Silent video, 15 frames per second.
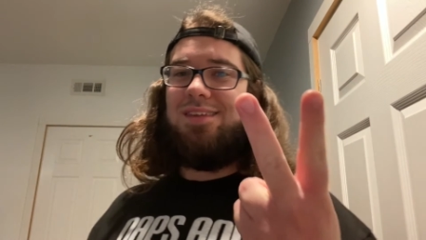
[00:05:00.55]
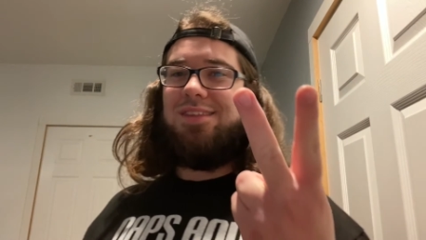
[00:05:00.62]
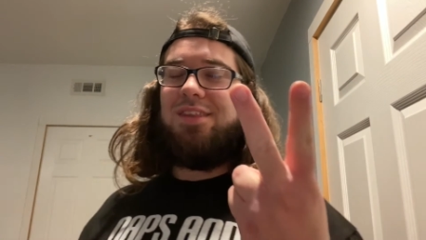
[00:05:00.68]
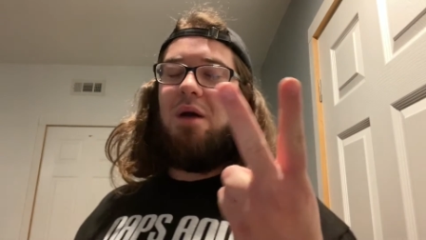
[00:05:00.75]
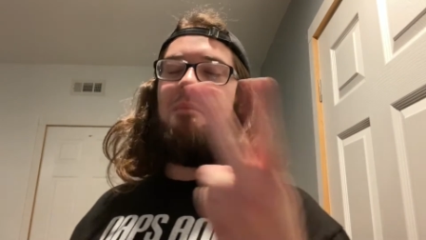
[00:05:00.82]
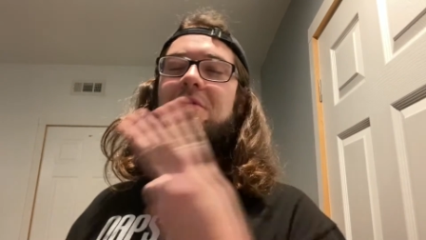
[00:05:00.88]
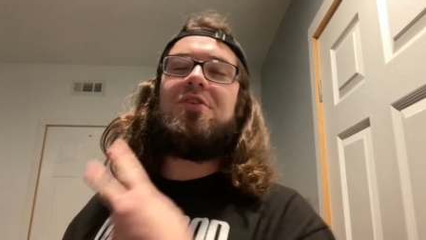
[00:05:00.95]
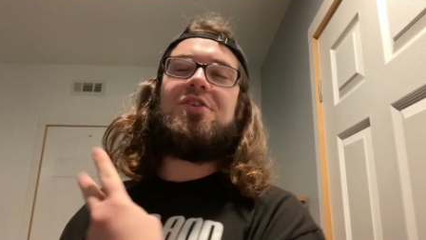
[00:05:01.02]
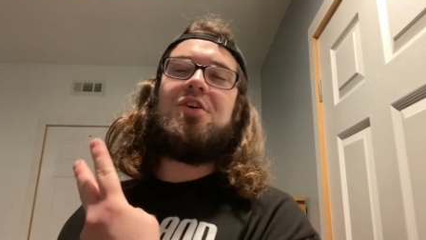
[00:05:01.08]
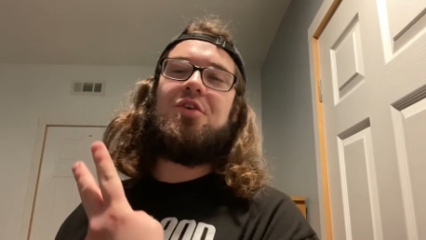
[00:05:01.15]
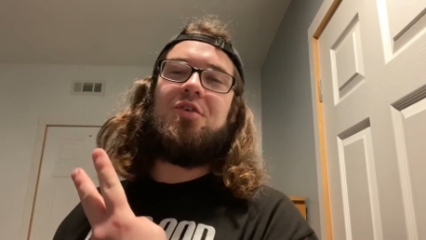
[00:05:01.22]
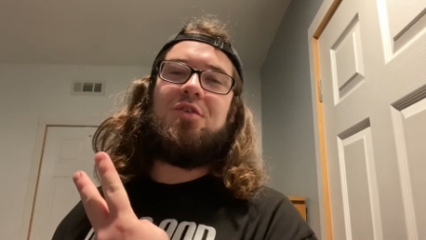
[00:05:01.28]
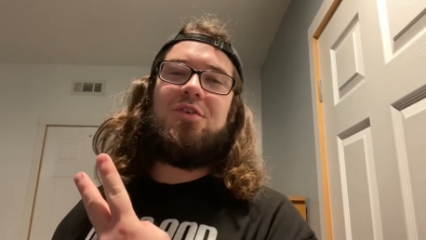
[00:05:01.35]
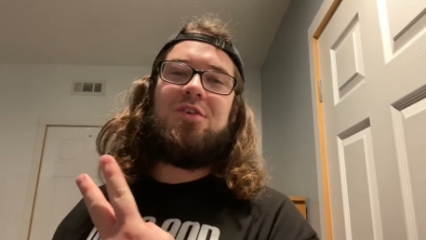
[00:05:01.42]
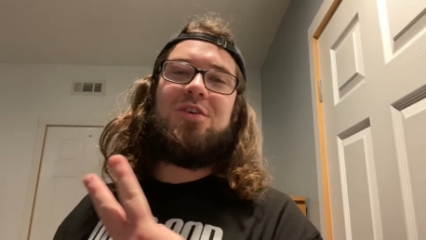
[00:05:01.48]
Number
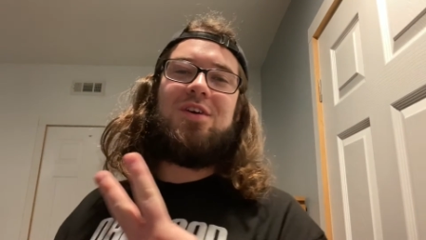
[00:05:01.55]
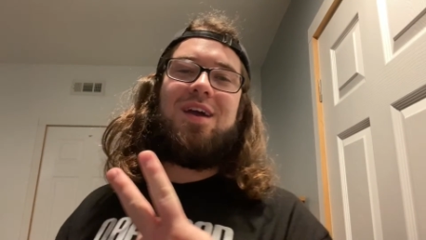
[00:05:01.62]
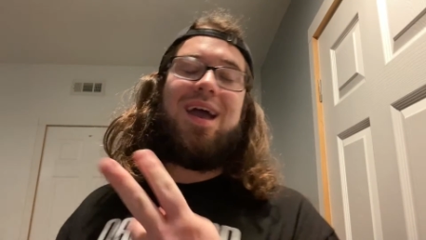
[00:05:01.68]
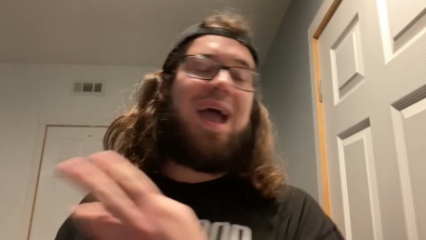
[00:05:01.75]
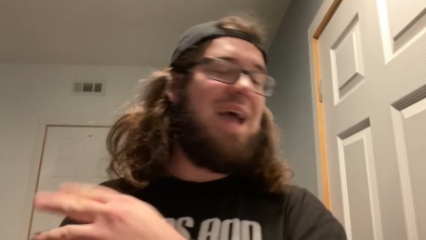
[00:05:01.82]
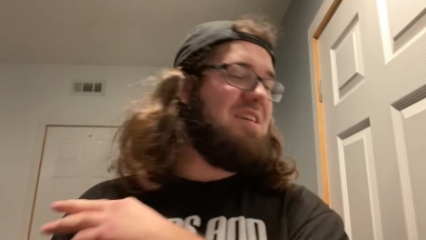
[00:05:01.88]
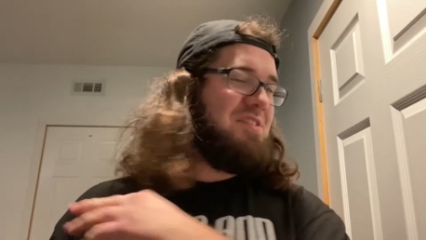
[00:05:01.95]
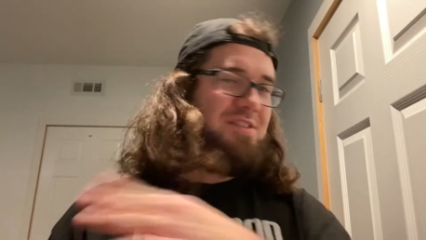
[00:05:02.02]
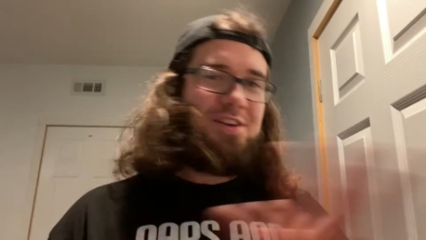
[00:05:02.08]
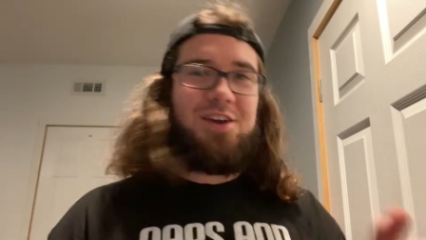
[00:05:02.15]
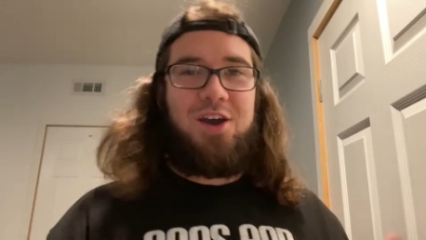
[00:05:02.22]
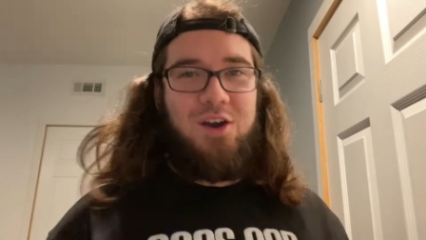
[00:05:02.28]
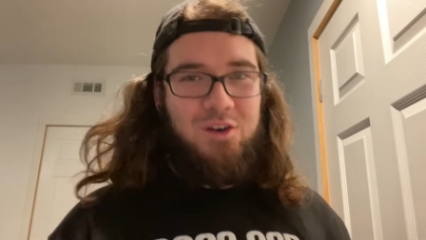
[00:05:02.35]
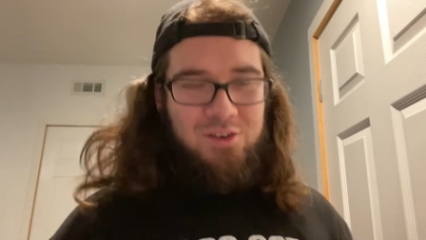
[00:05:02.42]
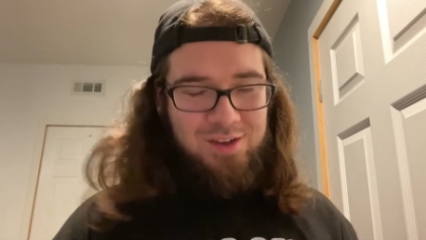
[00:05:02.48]
2, has to
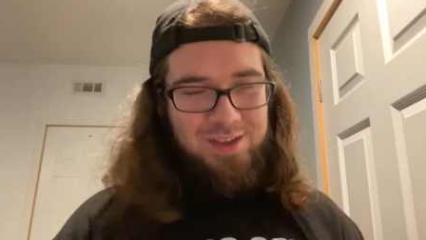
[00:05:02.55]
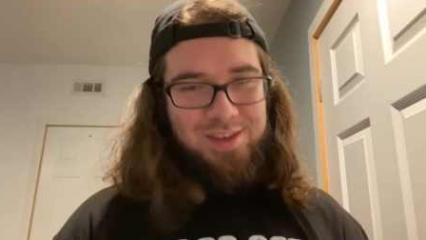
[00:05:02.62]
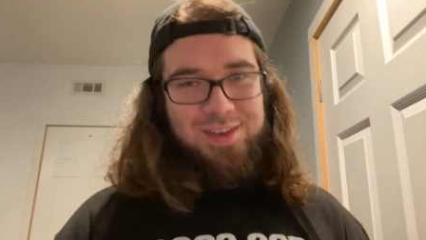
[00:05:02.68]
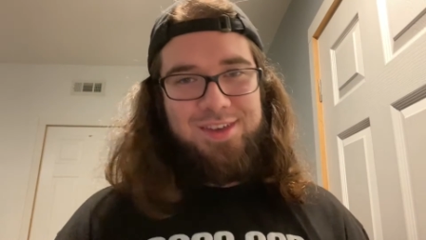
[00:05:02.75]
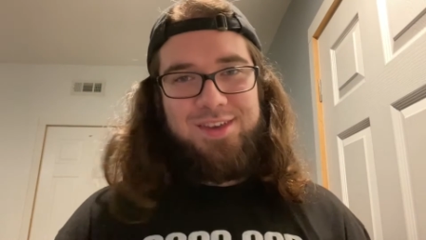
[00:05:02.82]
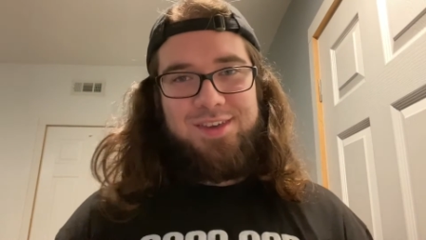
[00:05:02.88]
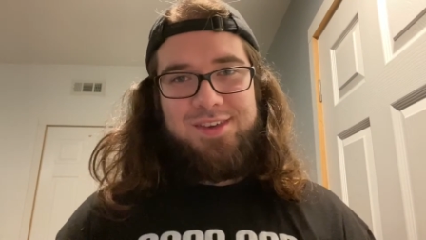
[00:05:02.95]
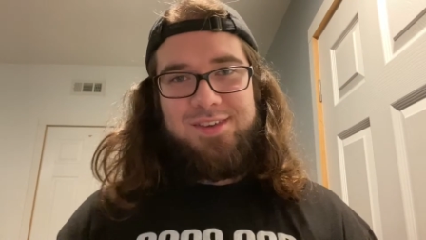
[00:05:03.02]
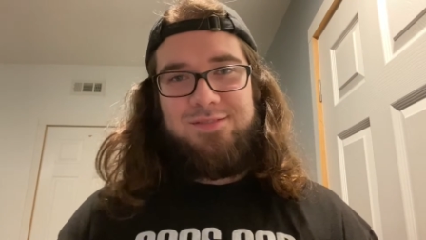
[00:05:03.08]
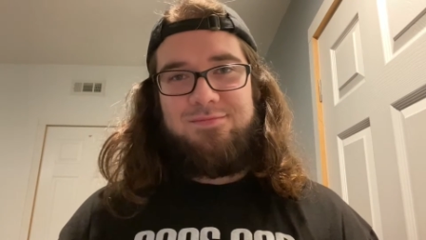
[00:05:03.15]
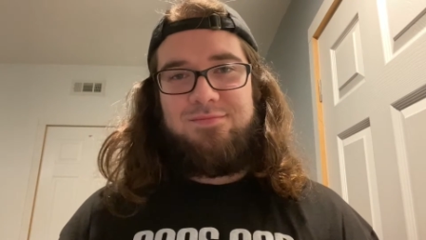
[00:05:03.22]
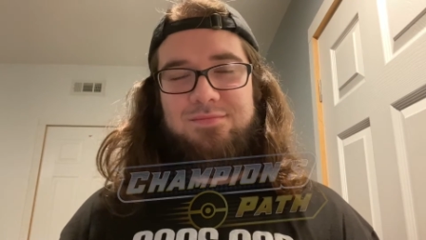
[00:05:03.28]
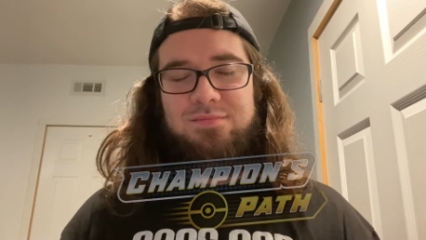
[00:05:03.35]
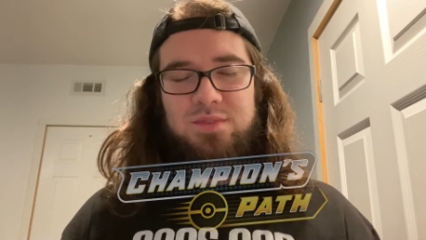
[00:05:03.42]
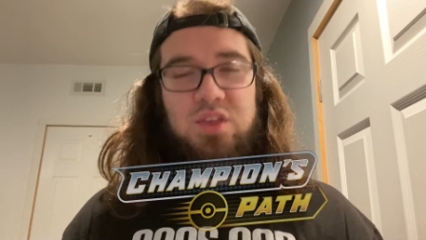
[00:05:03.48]
go
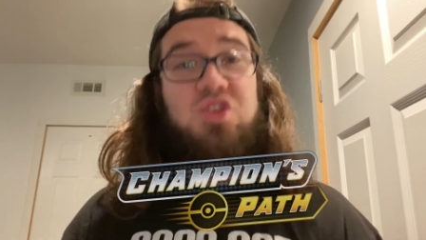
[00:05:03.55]
to